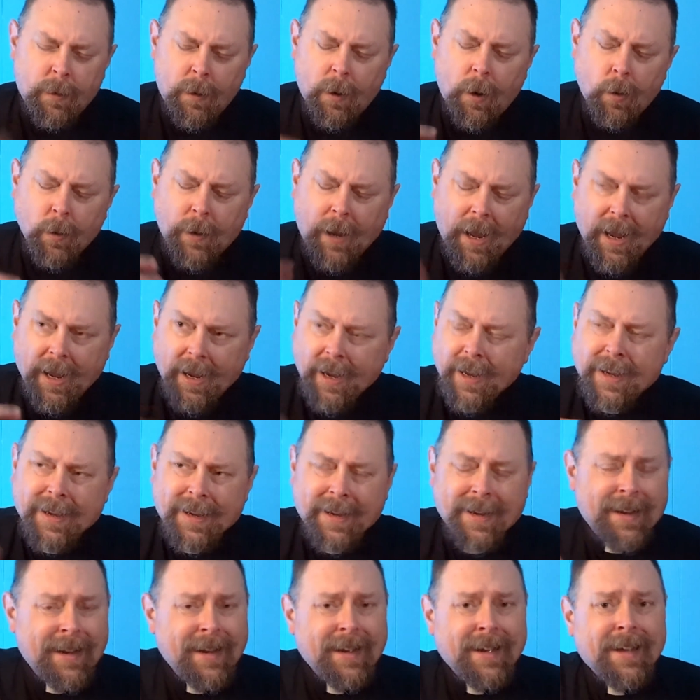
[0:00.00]
Okay,
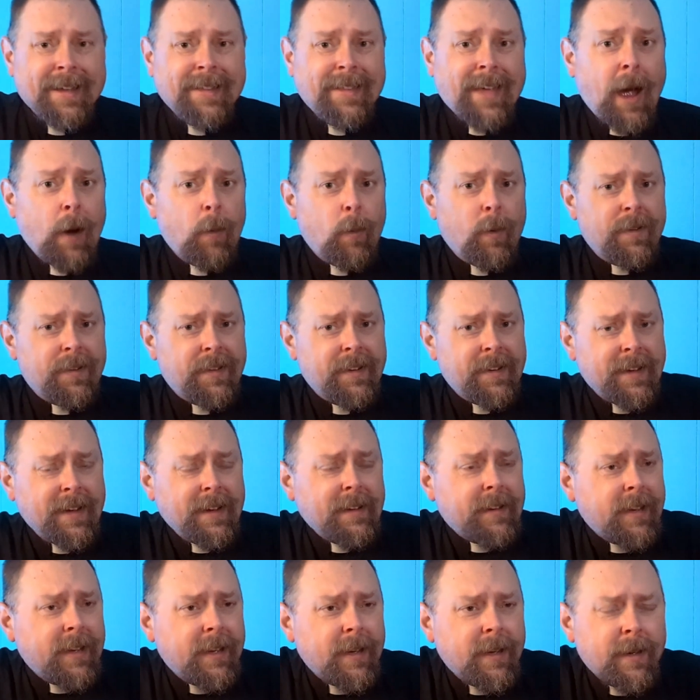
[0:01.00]
that wasn't
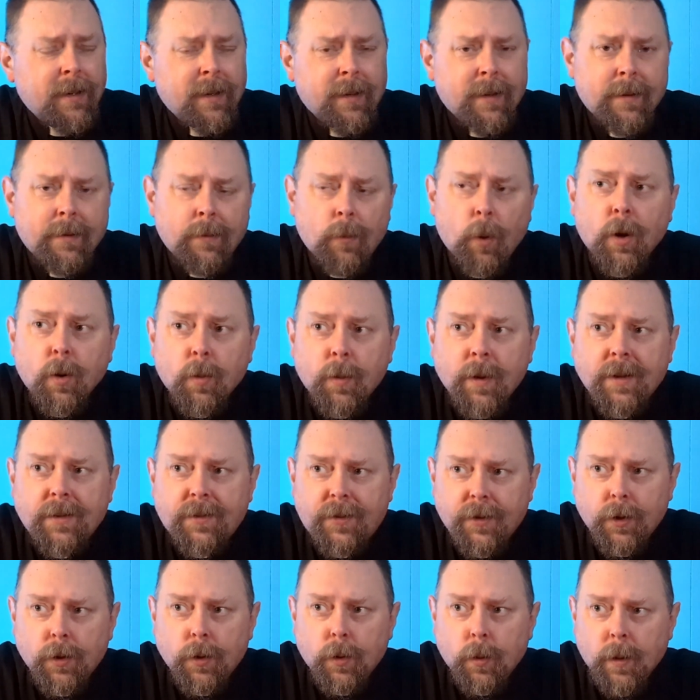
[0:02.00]
it. What do we
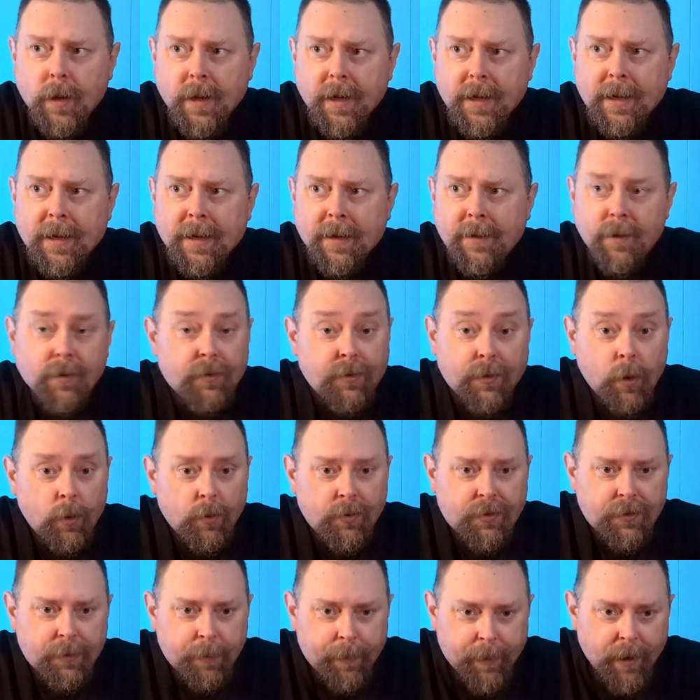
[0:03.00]
do? There's no
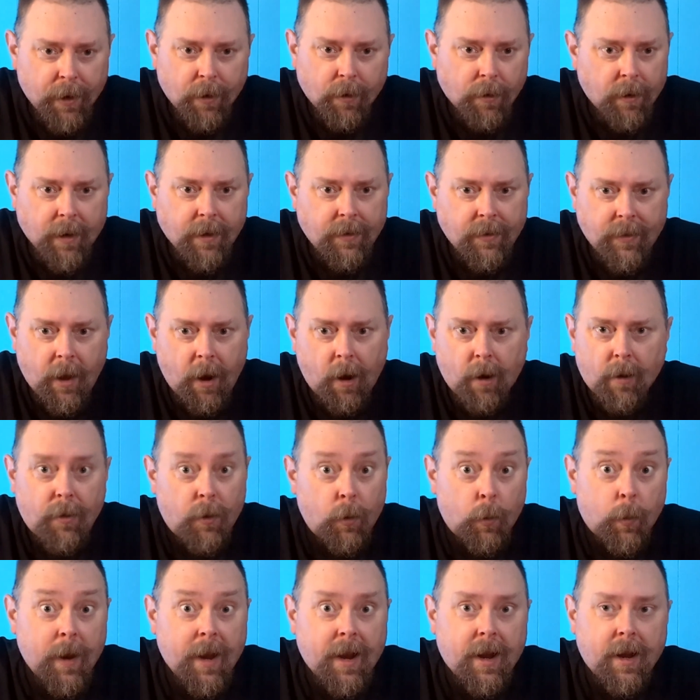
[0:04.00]
spear in there
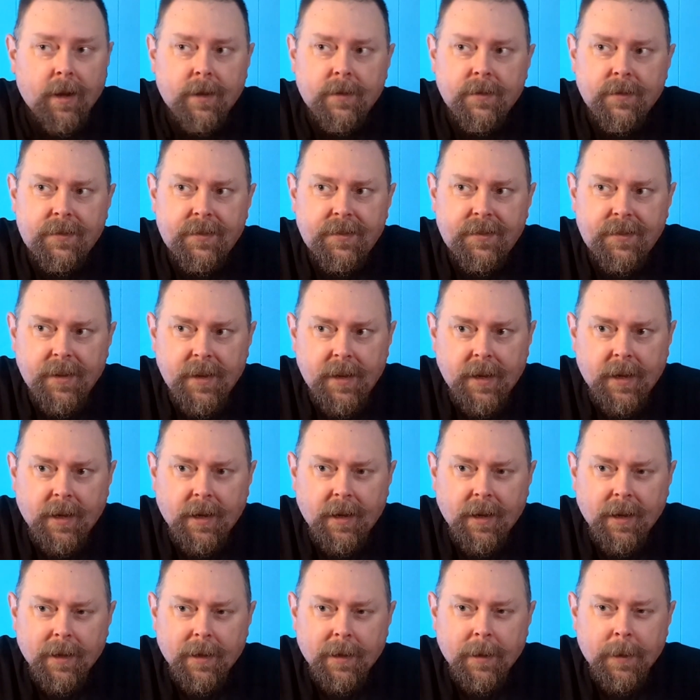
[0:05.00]
that we can
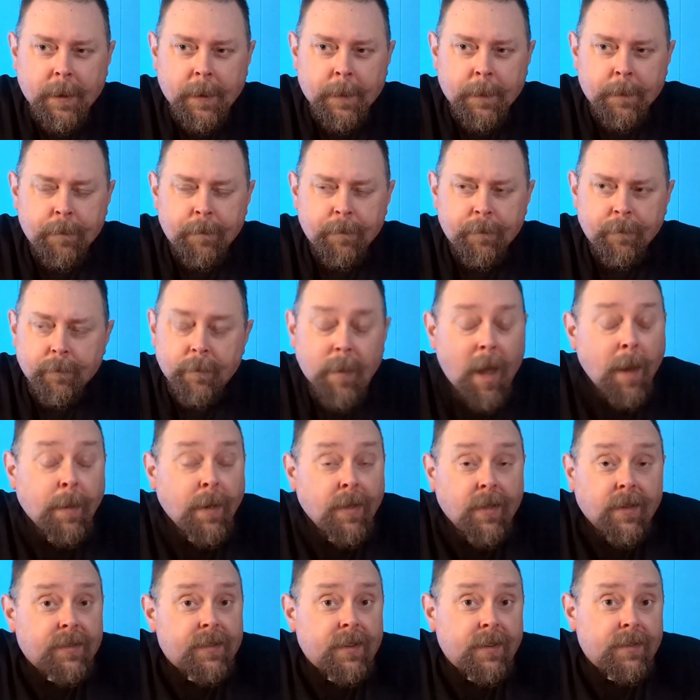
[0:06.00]
see. Maybe
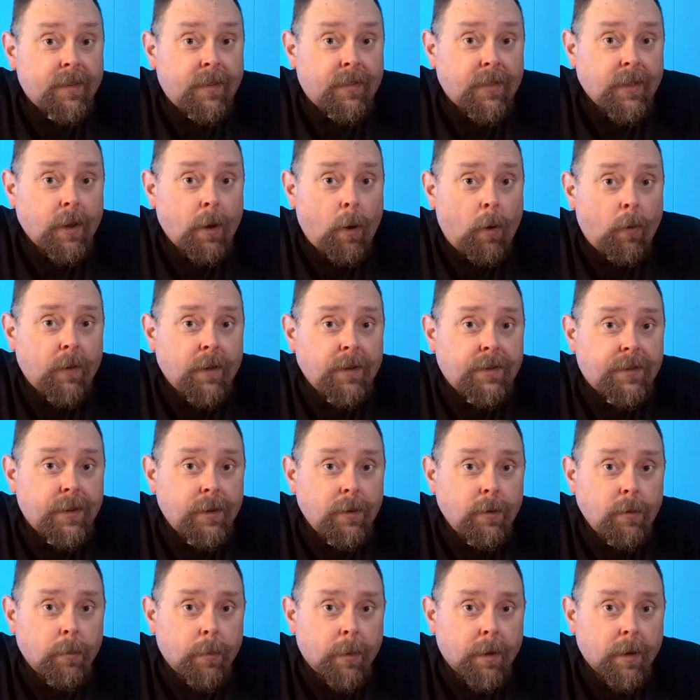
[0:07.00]
this isn't the only
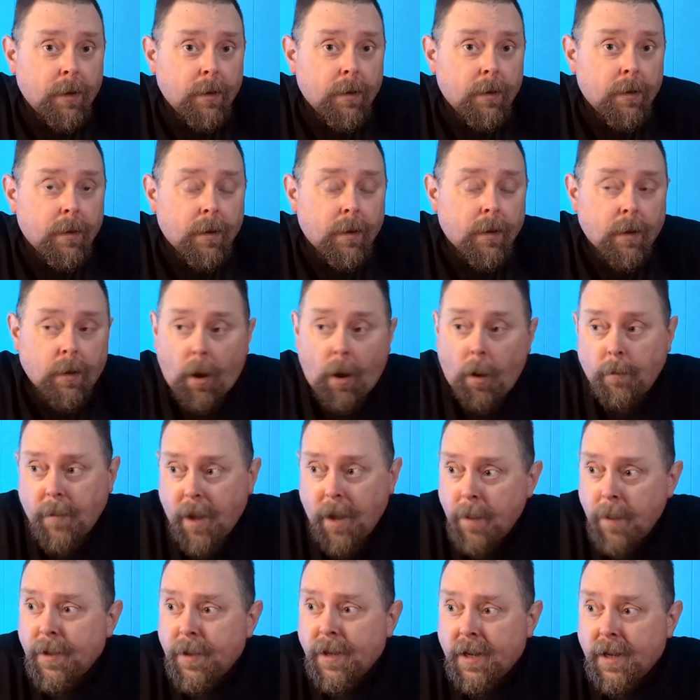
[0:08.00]
tomb. Yeah,
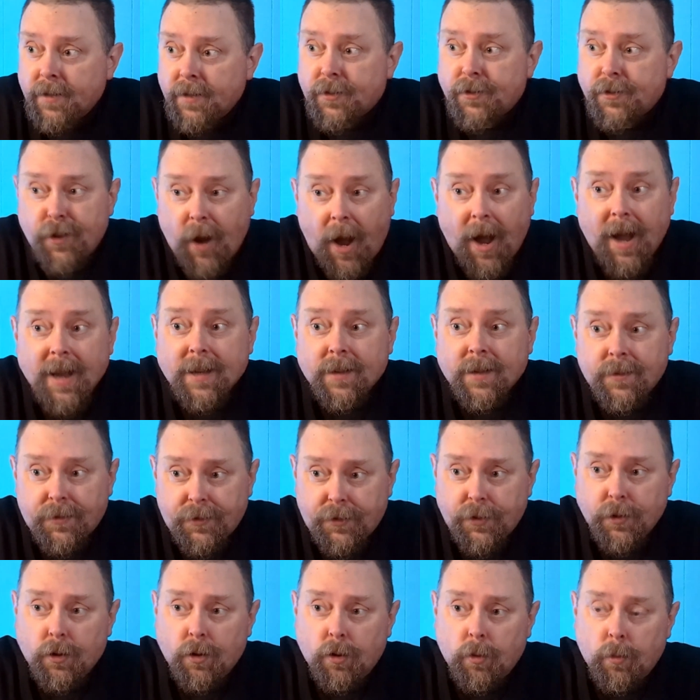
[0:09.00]
maybe it's Giant's
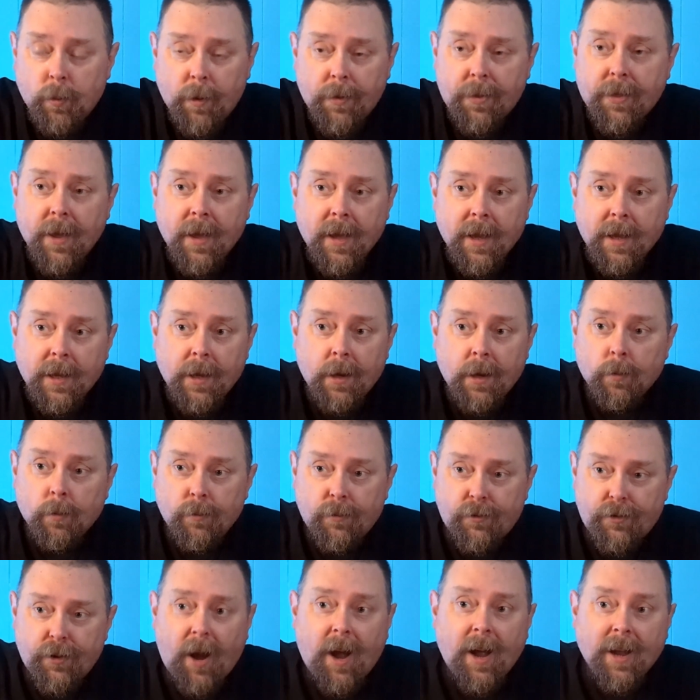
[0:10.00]
tomb with,
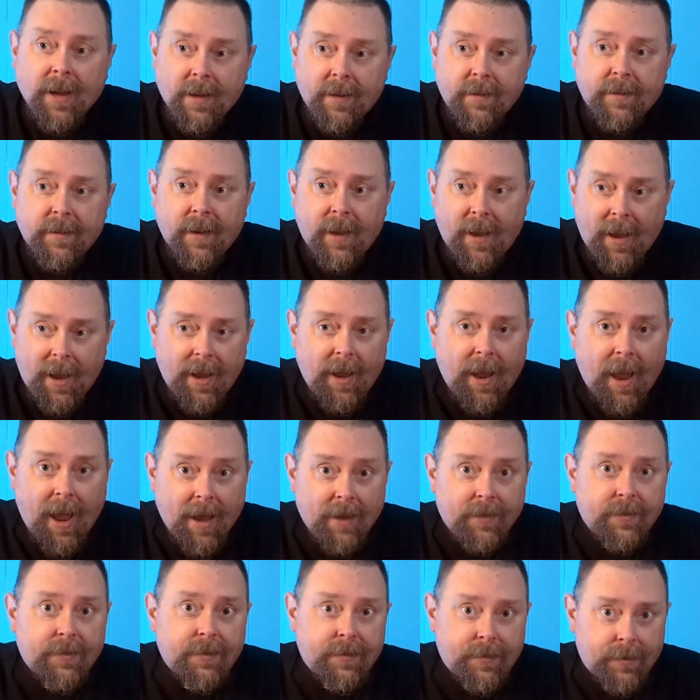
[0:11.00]
Giant
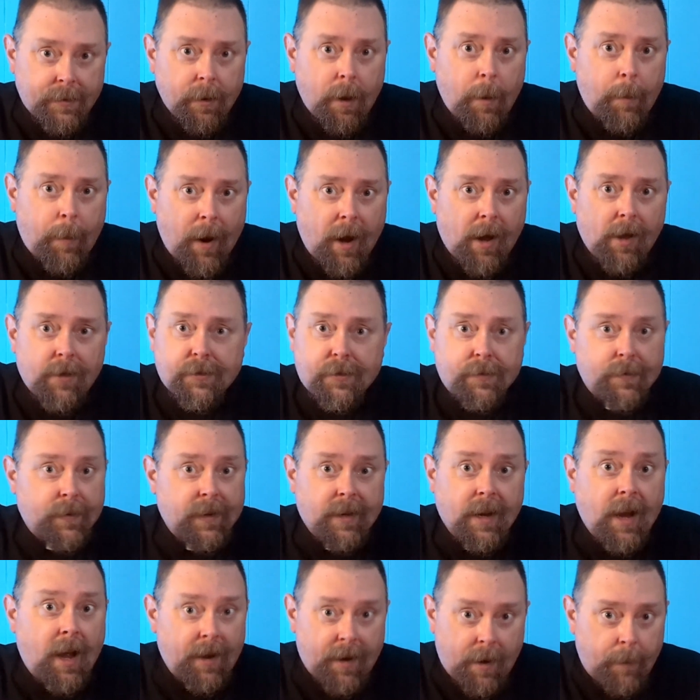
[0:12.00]
S
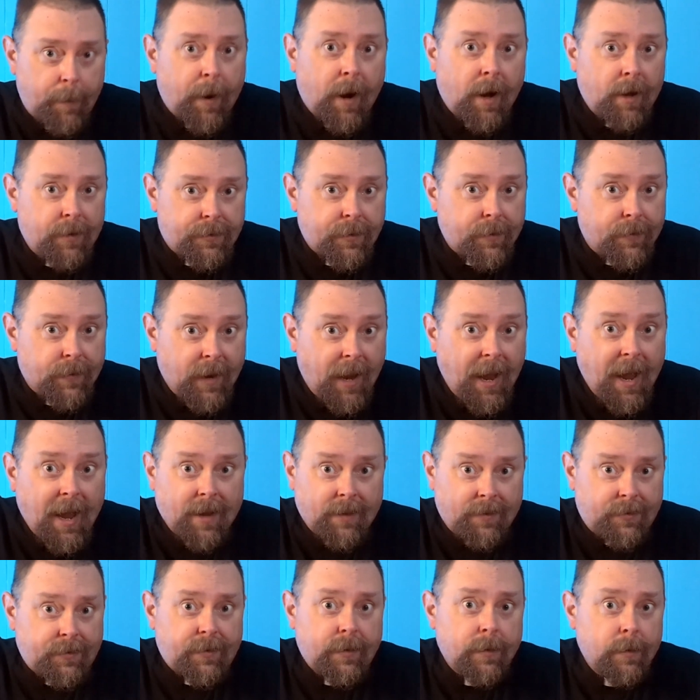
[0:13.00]
apostrophe, not apostrophe
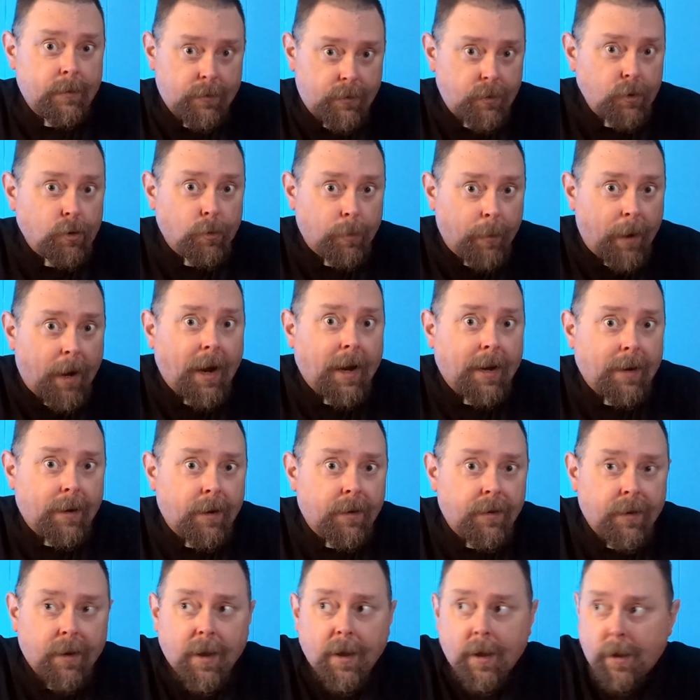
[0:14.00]
S, Tomb
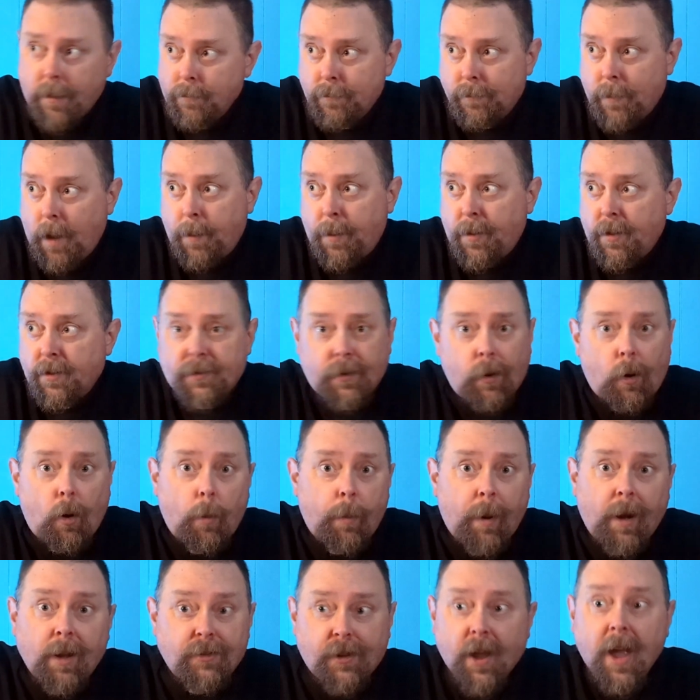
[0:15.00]
Island. Maybe there's a
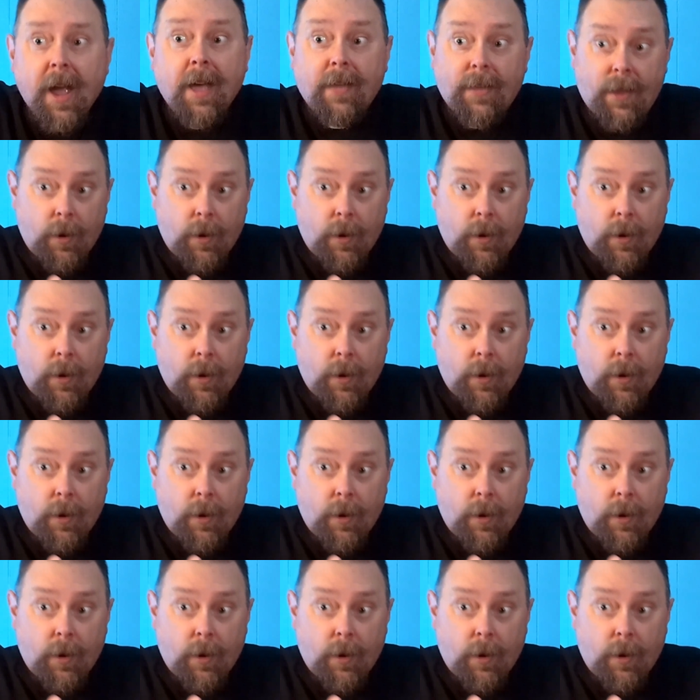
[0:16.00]
whole bunch.